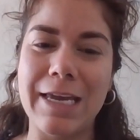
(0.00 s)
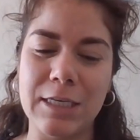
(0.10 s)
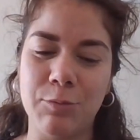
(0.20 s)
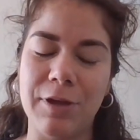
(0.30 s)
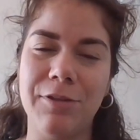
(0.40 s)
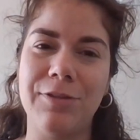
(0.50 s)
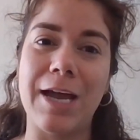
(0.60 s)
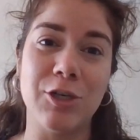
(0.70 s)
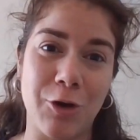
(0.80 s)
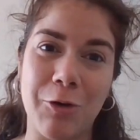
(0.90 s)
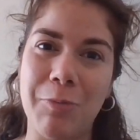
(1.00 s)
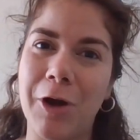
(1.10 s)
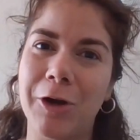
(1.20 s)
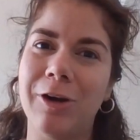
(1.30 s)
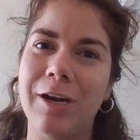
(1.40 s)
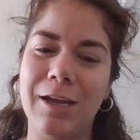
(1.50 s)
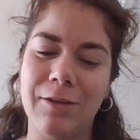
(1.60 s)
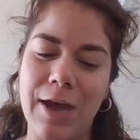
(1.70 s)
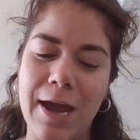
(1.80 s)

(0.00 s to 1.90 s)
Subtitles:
is with that drone monitoring,